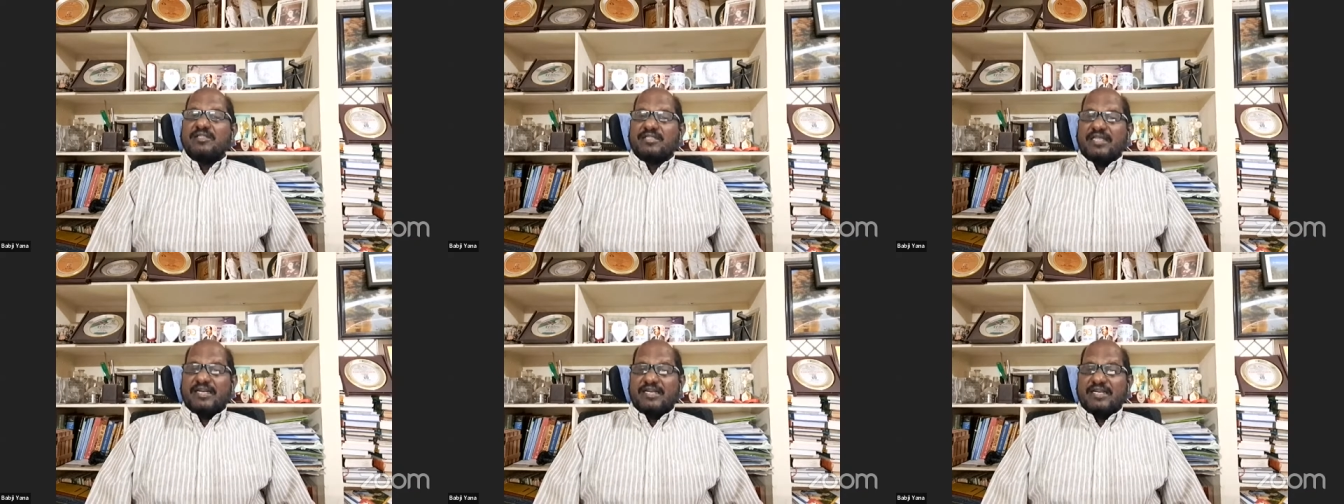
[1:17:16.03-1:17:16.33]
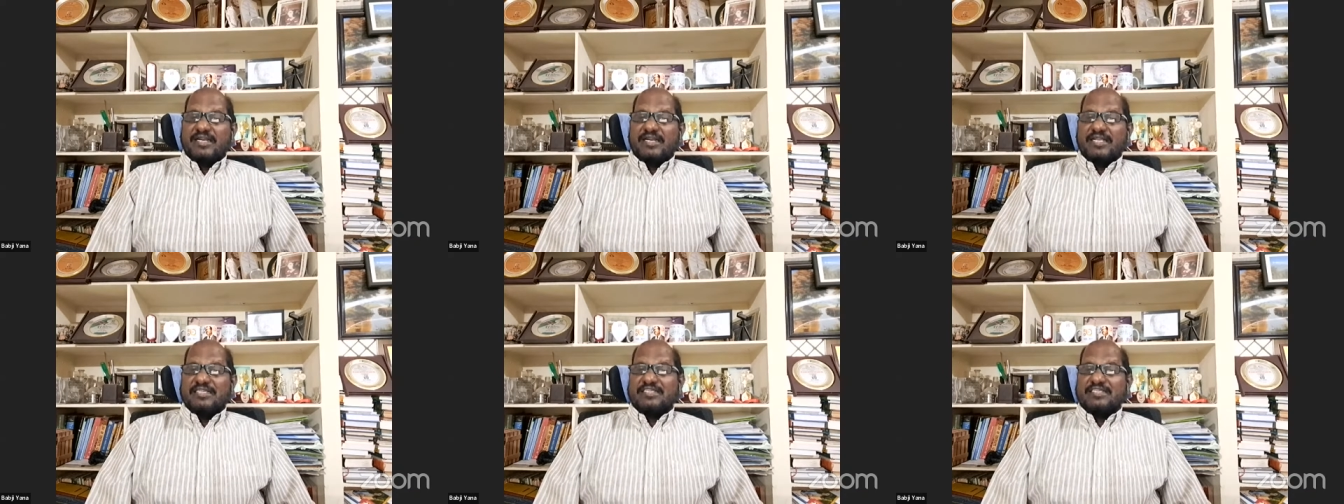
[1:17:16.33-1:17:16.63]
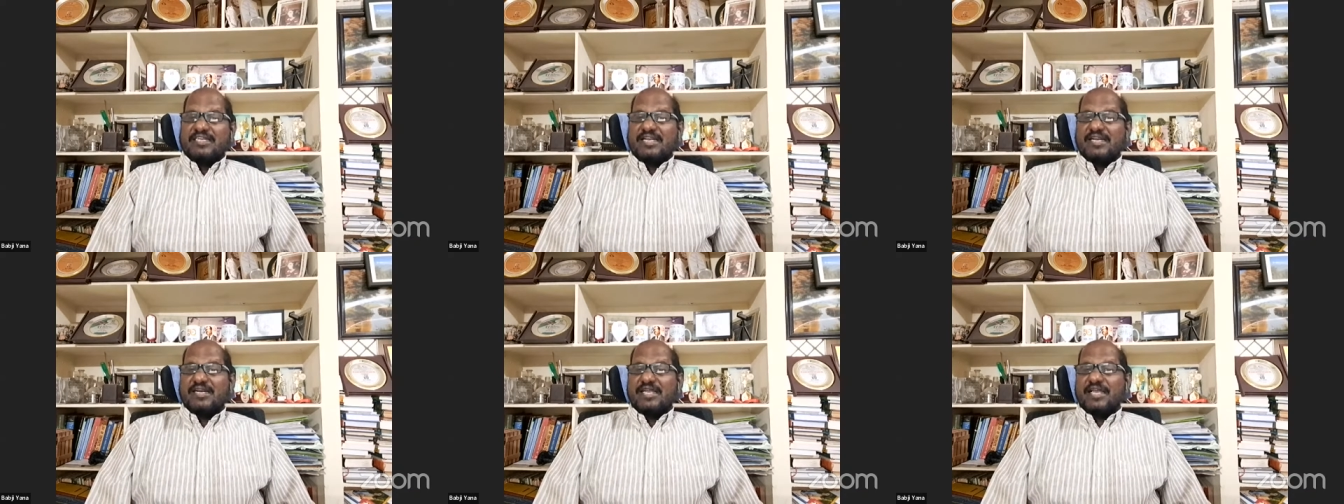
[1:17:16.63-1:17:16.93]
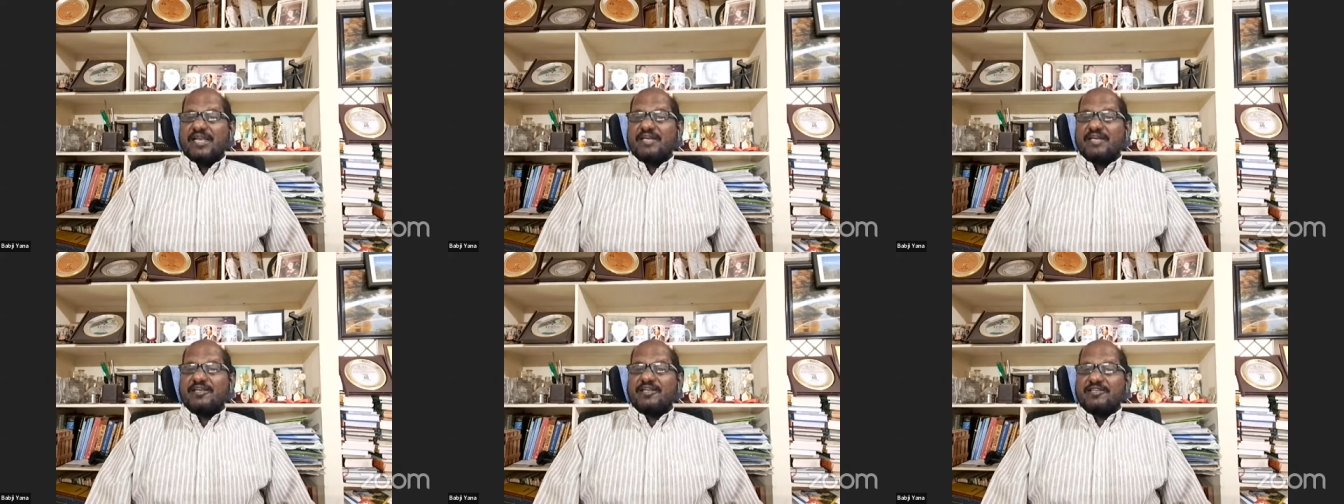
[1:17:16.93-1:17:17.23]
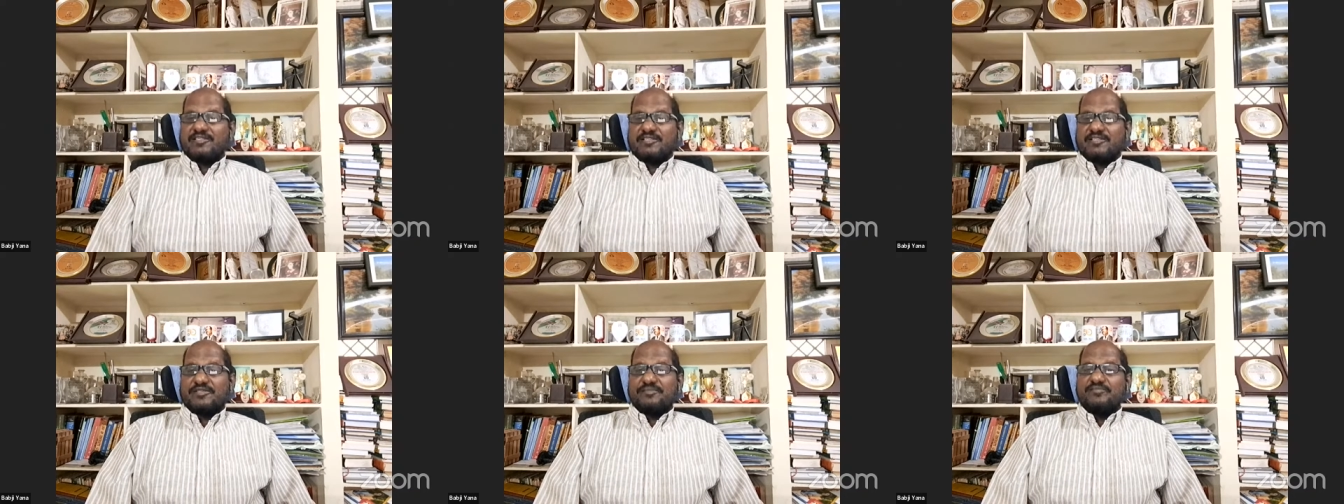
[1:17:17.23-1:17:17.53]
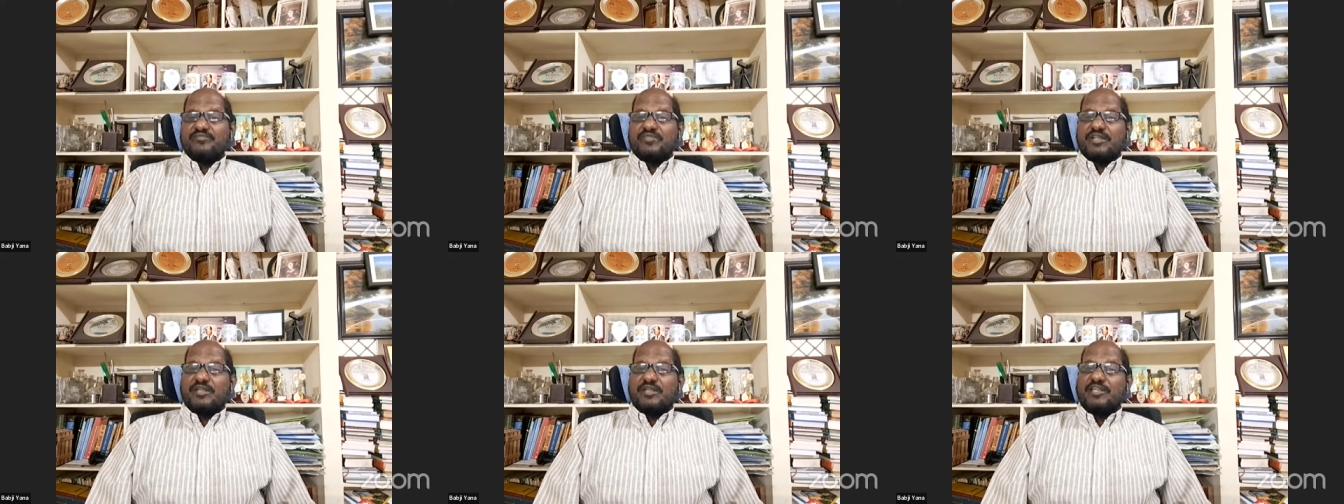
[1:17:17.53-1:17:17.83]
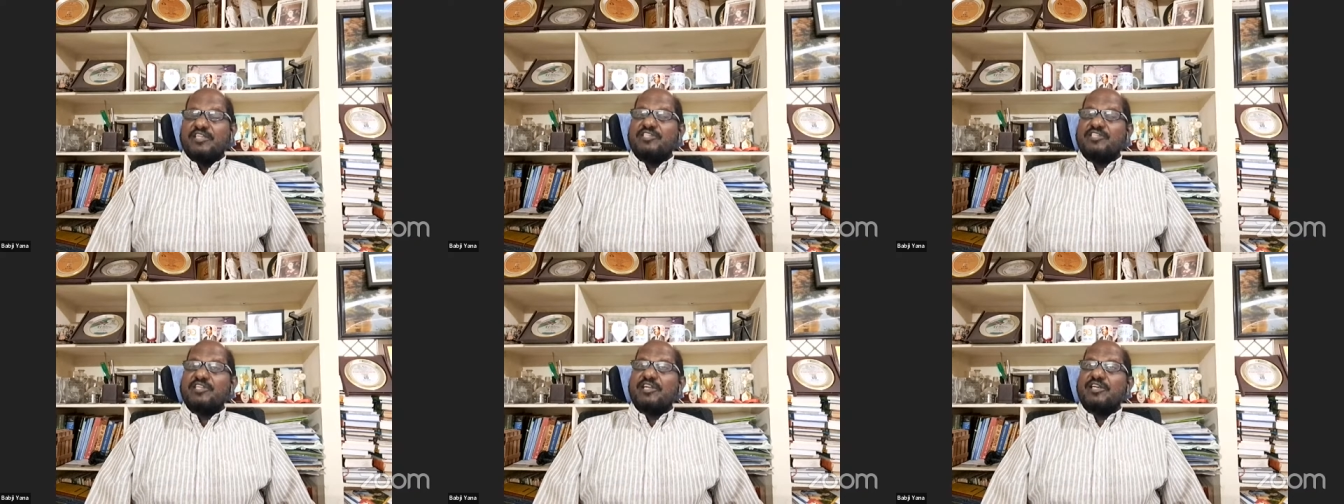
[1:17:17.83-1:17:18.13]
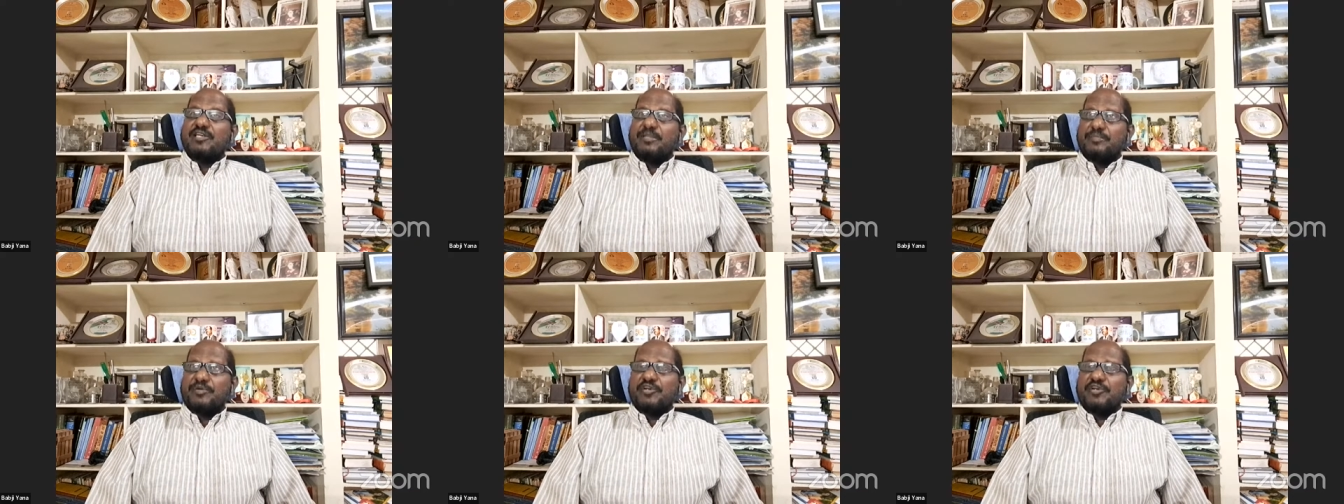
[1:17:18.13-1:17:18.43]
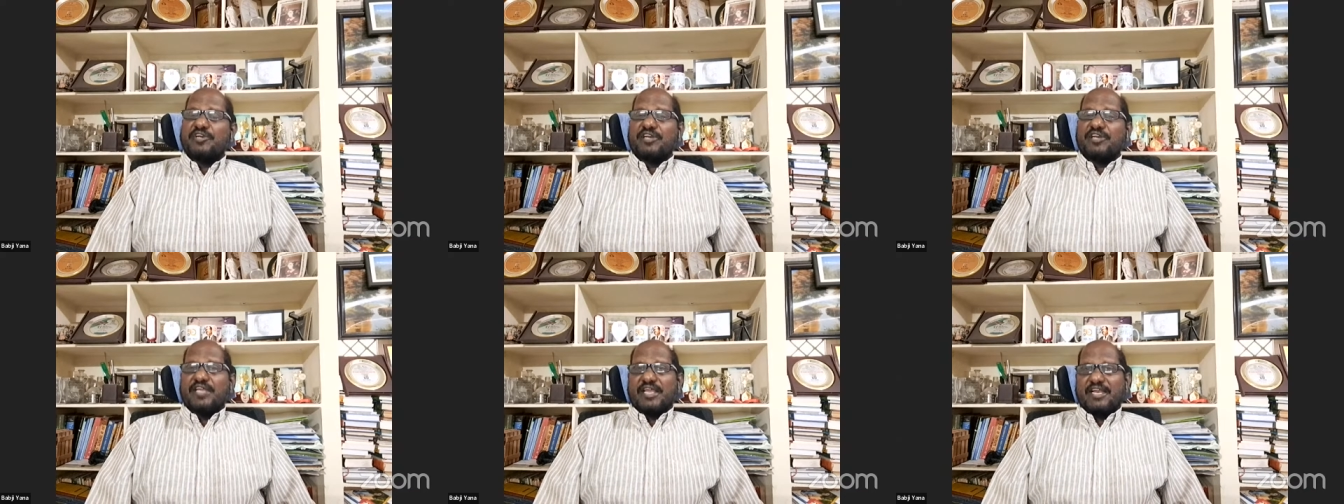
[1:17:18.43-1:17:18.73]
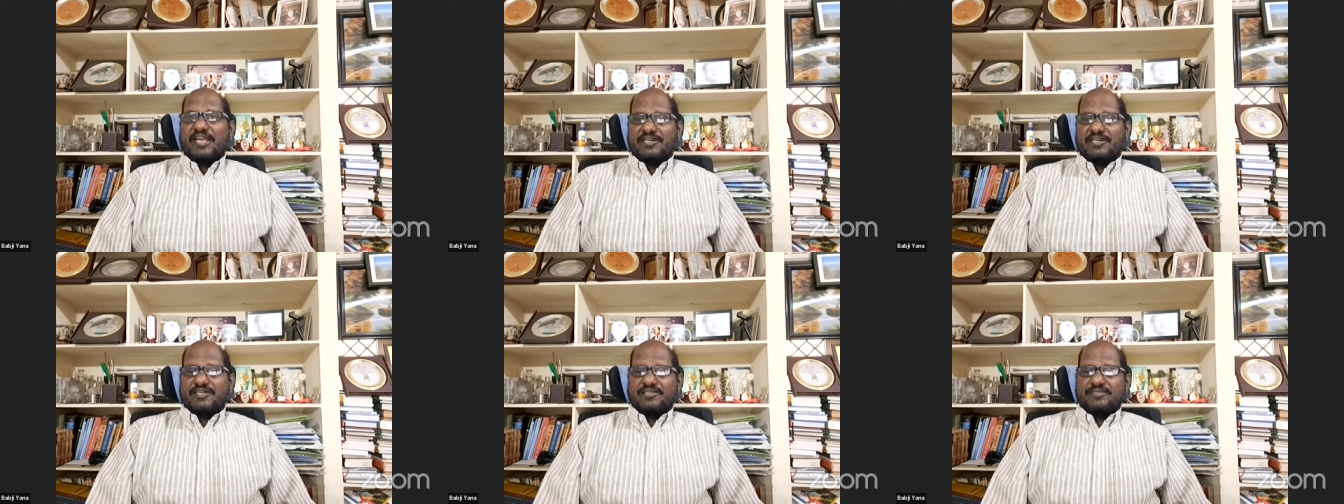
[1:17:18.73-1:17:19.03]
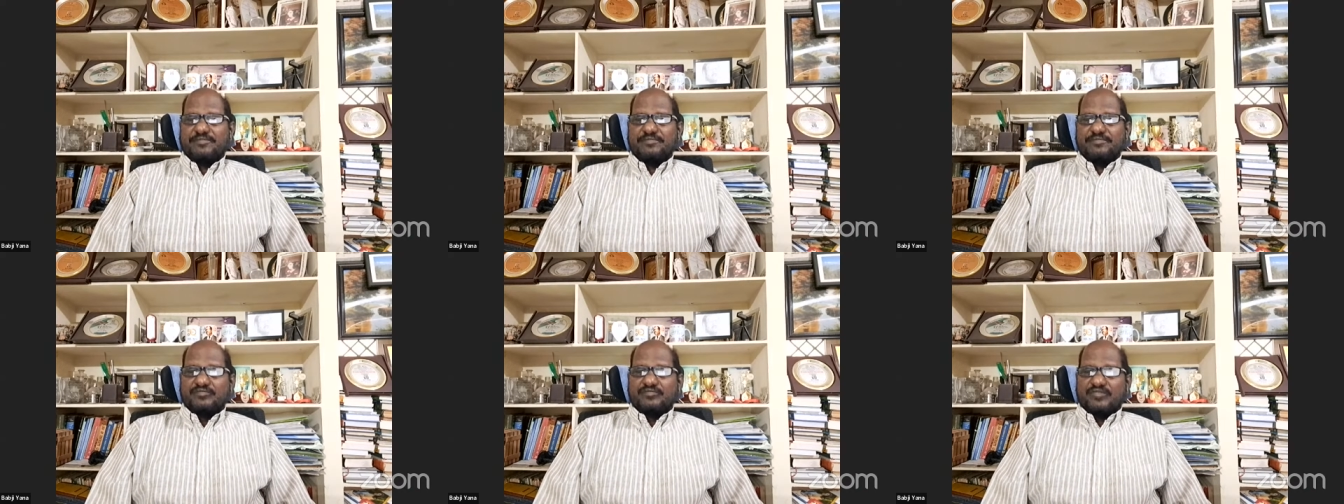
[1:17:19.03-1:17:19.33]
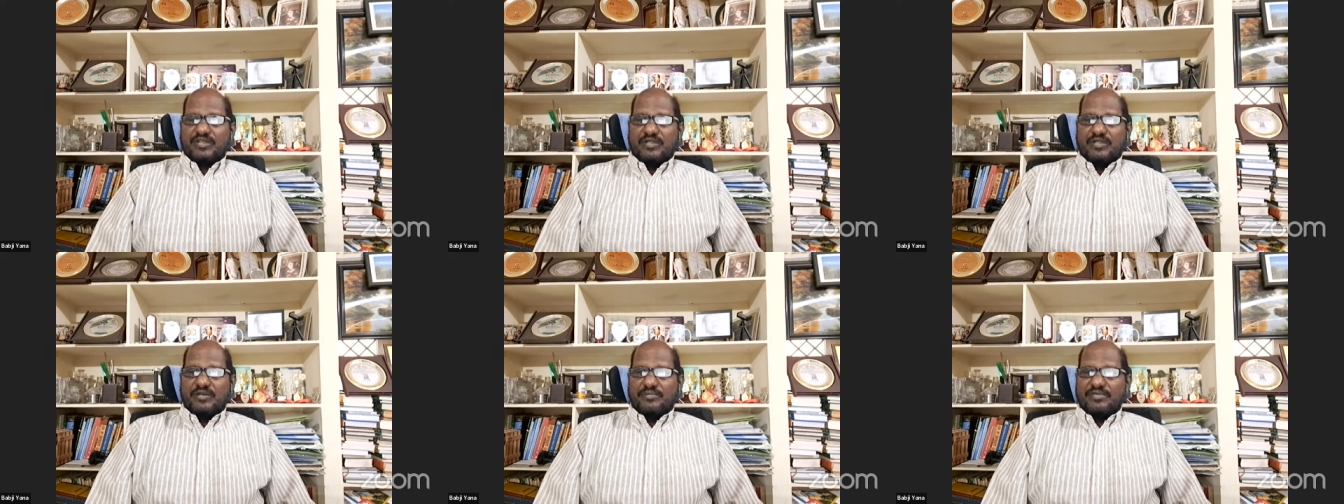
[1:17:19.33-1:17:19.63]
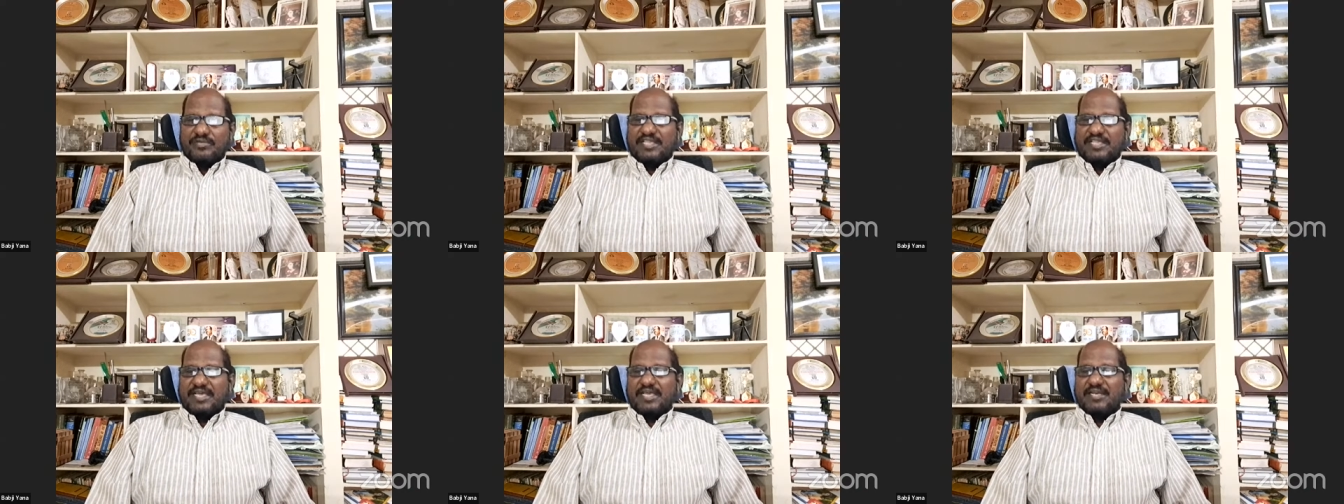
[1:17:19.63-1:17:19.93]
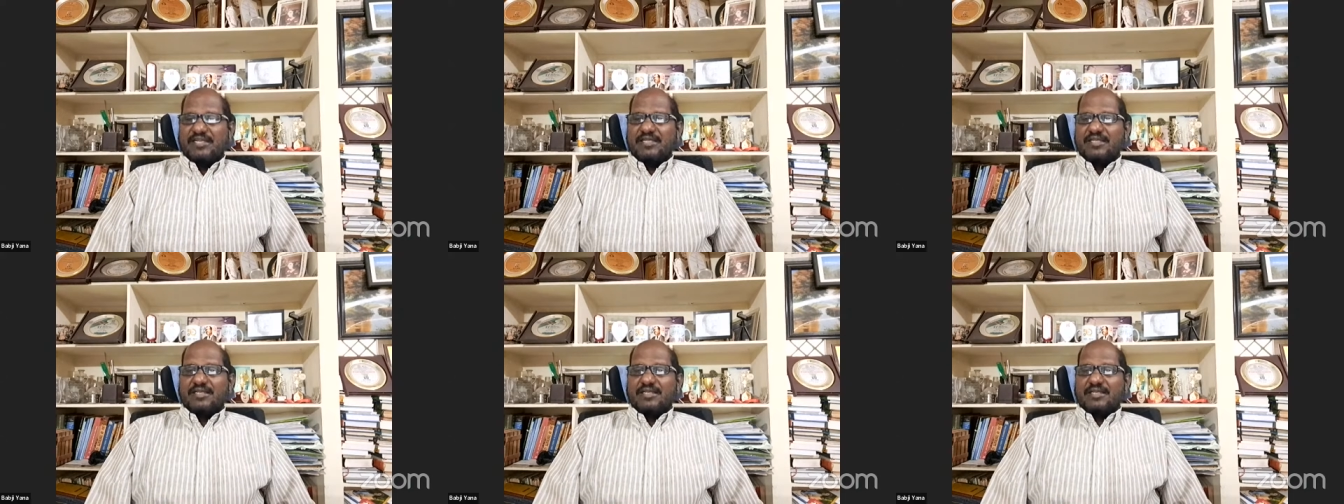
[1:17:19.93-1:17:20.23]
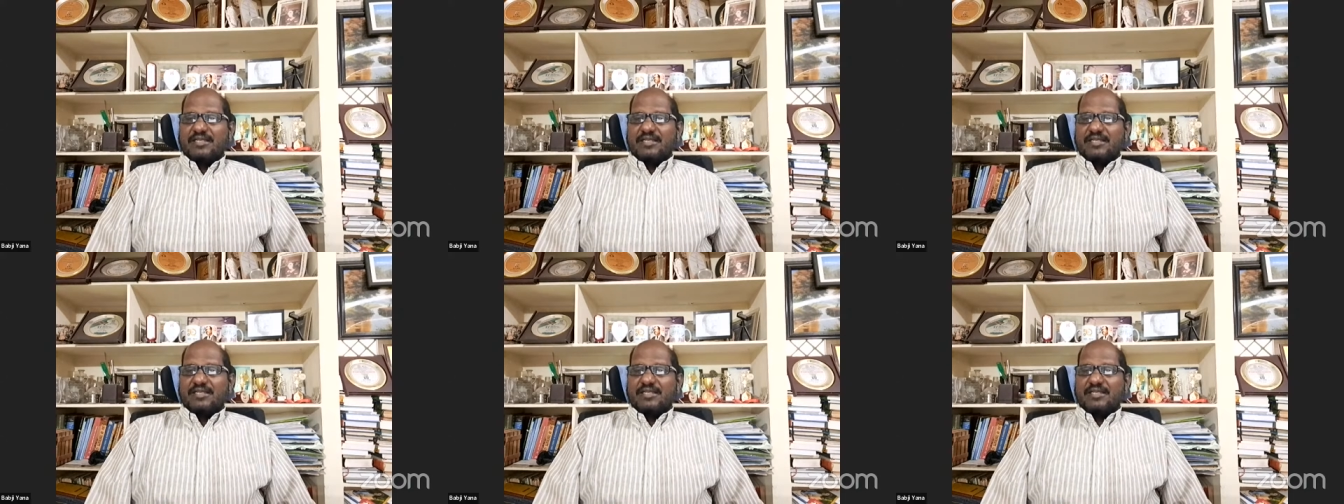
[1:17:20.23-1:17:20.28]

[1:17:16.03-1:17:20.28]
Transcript: Then regional directors, regional deputy directors will be there.